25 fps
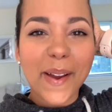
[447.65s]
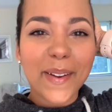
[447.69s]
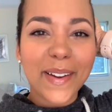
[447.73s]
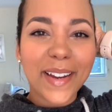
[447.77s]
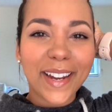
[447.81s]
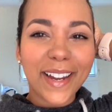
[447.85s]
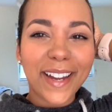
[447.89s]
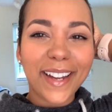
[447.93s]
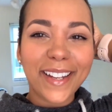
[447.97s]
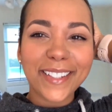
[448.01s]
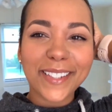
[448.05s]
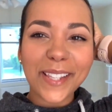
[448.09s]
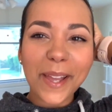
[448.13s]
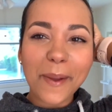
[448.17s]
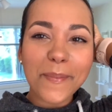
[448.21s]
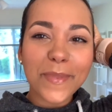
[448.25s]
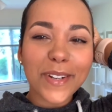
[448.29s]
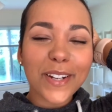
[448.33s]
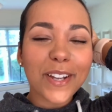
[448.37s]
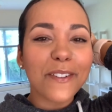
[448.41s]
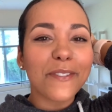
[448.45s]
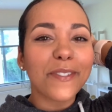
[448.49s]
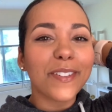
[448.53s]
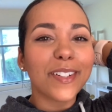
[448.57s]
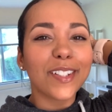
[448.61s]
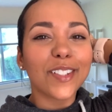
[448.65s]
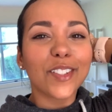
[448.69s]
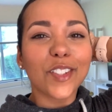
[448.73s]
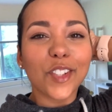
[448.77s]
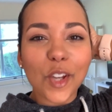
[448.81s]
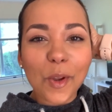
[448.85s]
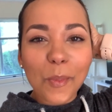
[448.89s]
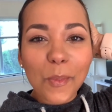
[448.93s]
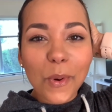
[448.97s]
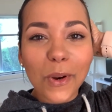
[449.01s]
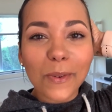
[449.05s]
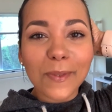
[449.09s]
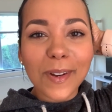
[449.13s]
All right, guys, I'm gonna go finish
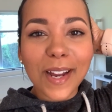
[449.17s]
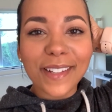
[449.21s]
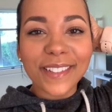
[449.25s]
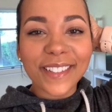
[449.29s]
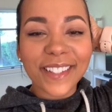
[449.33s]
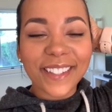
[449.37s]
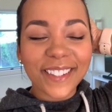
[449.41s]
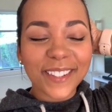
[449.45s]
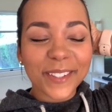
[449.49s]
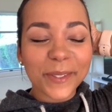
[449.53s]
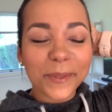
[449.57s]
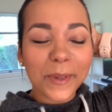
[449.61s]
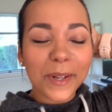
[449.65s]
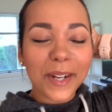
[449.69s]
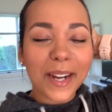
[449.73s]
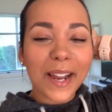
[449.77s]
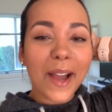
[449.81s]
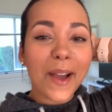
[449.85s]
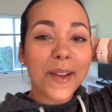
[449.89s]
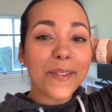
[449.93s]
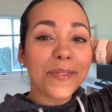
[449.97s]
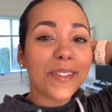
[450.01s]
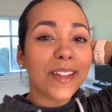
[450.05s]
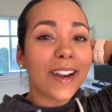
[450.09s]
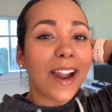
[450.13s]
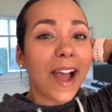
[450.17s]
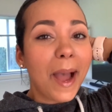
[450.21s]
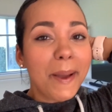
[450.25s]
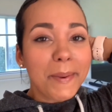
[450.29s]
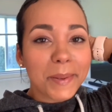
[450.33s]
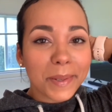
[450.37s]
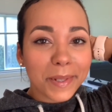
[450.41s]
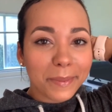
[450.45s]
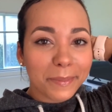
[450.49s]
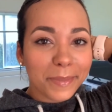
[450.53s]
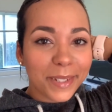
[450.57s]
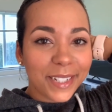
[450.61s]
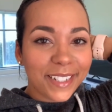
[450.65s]
2 more rounds of this workout and then I'm
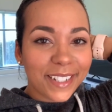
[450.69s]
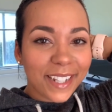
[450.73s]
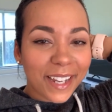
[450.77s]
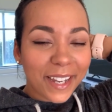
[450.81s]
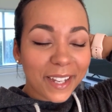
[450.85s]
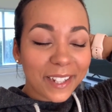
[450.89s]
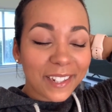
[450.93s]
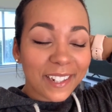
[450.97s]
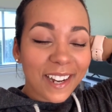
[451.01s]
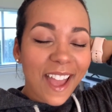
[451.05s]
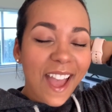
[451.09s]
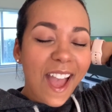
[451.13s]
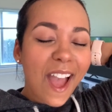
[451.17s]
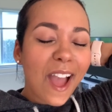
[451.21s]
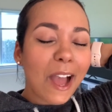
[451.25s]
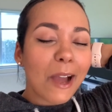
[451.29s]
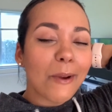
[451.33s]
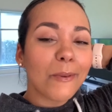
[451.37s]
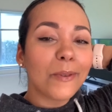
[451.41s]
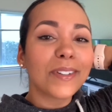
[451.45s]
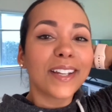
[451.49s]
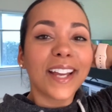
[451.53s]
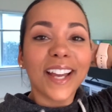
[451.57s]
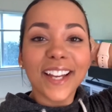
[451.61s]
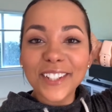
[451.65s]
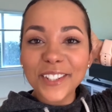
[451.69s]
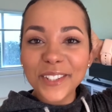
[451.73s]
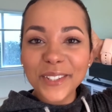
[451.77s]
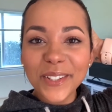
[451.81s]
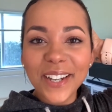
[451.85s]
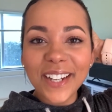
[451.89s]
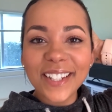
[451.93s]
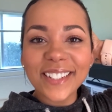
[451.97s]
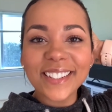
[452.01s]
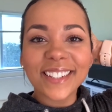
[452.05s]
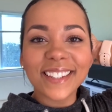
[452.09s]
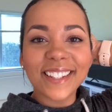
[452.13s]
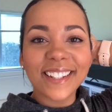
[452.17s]
gonna be done. I will catch you
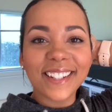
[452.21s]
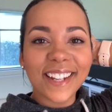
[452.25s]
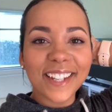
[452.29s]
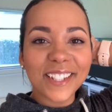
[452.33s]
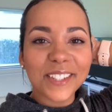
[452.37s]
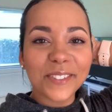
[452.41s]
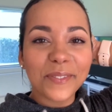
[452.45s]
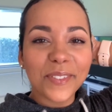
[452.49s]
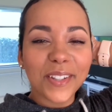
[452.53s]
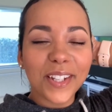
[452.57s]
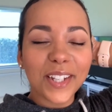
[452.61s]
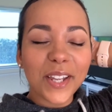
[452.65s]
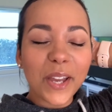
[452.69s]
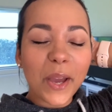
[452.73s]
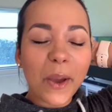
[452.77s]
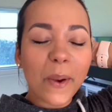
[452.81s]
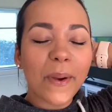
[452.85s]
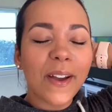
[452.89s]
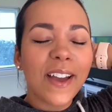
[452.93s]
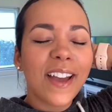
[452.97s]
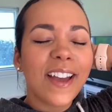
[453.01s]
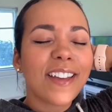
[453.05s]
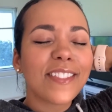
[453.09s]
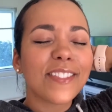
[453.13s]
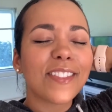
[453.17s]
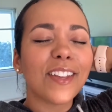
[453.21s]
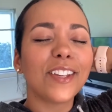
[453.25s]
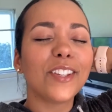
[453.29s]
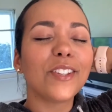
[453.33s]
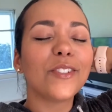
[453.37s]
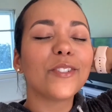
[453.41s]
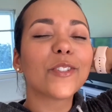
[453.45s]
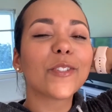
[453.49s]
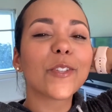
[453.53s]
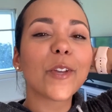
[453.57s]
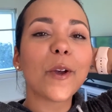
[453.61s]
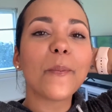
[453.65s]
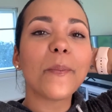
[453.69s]
guys in the next video. Thank
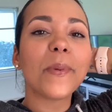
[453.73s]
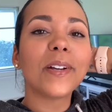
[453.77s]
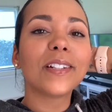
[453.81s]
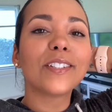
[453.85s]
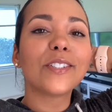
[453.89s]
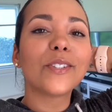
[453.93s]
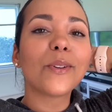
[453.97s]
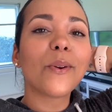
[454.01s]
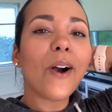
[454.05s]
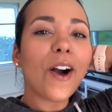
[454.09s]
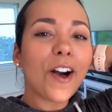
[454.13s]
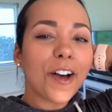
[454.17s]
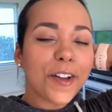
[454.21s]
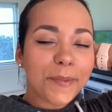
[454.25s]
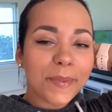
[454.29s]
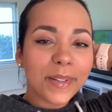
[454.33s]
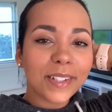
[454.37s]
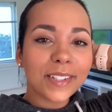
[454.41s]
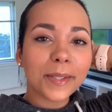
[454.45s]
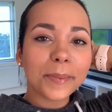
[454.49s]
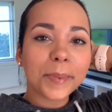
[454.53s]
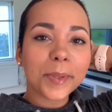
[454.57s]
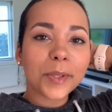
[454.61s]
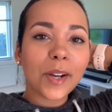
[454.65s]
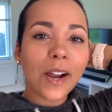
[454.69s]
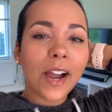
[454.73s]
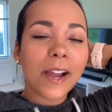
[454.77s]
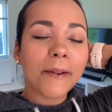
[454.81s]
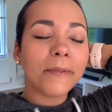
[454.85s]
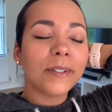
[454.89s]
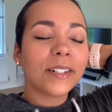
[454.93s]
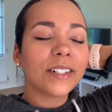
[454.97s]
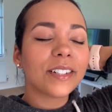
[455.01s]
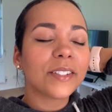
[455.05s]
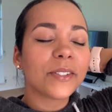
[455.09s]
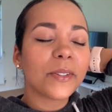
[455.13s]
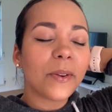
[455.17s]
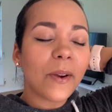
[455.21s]
you so much to all of my
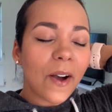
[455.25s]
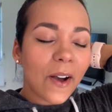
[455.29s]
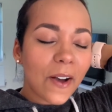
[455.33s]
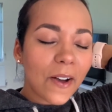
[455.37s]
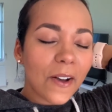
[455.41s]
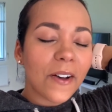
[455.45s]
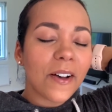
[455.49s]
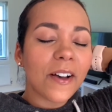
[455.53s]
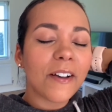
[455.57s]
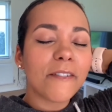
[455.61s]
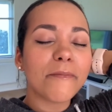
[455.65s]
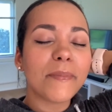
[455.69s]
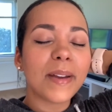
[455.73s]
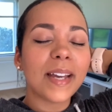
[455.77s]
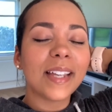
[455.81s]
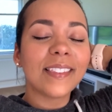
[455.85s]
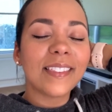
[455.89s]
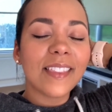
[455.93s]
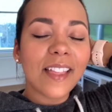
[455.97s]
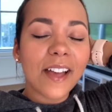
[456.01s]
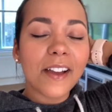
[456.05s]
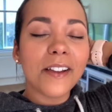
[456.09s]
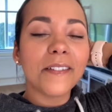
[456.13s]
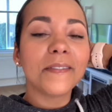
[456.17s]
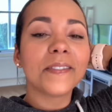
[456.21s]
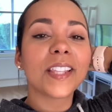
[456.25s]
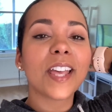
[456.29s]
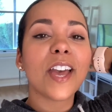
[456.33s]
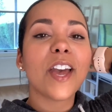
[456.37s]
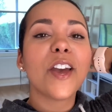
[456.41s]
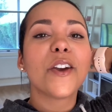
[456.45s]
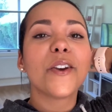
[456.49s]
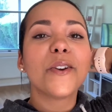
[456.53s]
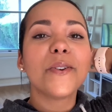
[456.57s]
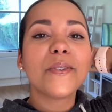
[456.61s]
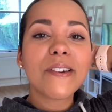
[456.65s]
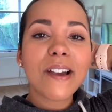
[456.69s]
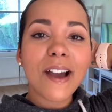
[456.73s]
subscribers, to all of my loves
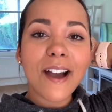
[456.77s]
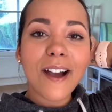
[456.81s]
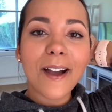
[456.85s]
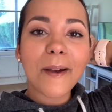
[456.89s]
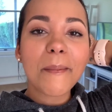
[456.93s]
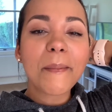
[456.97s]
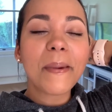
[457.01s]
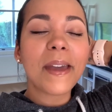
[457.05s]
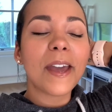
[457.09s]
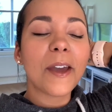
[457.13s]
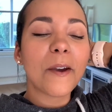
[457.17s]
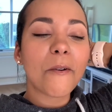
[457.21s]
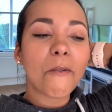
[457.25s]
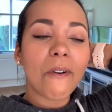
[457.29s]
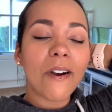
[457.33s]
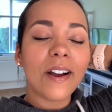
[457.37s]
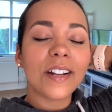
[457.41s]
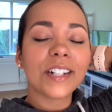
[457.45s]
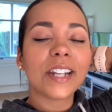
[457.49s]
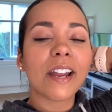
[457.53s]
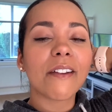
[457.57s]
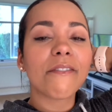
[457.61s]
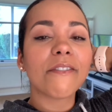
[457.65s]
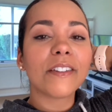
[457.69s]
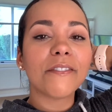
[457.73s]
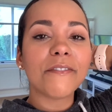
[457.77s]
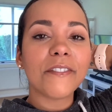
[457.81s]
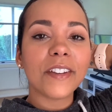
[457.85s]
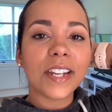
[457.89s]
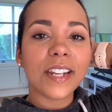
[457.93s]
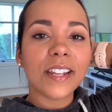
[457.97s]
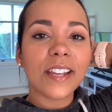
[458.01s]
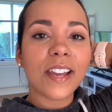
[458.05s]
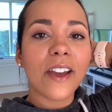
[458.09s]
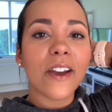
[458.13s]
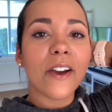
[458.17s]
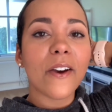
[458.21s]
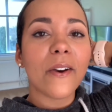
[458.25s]
who comment and watch every
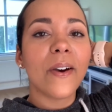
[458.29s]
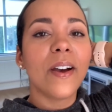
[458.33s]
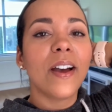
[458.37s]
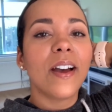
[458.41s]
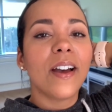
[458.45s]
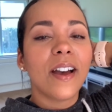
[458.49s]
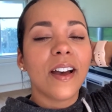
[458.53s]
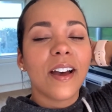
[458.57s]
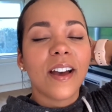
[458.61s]
video.